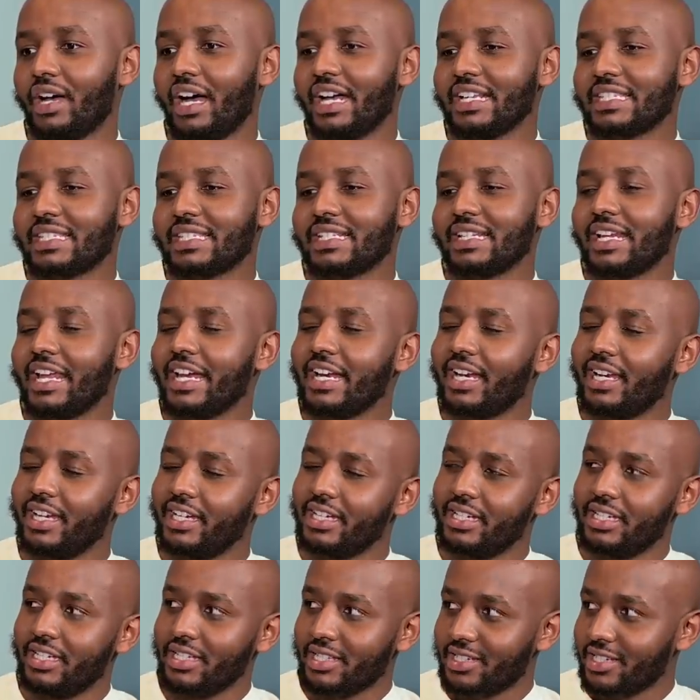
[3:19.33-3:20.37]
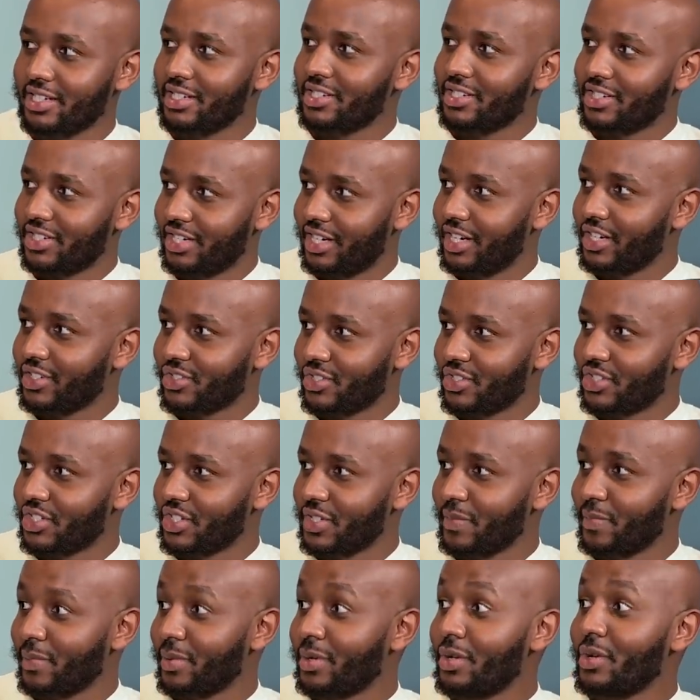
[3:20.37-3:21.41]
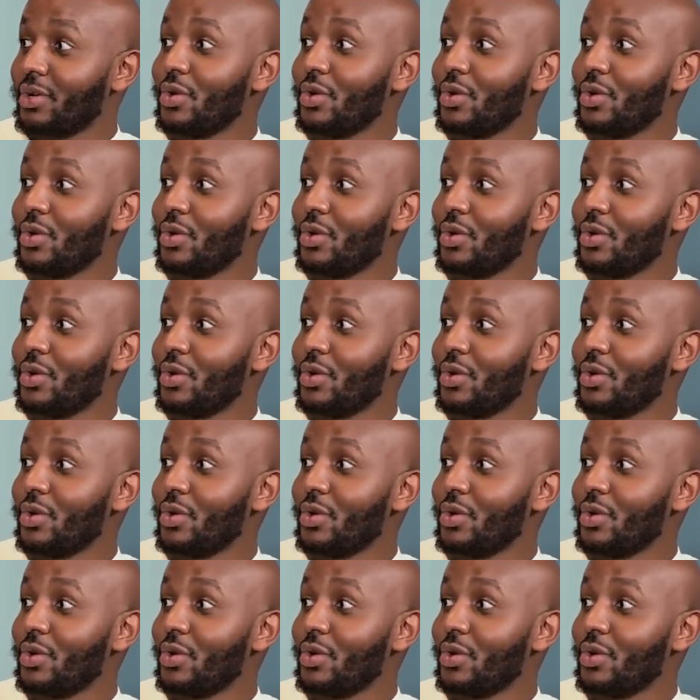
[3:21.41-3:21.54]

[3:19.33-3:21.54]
a slightly distant relationship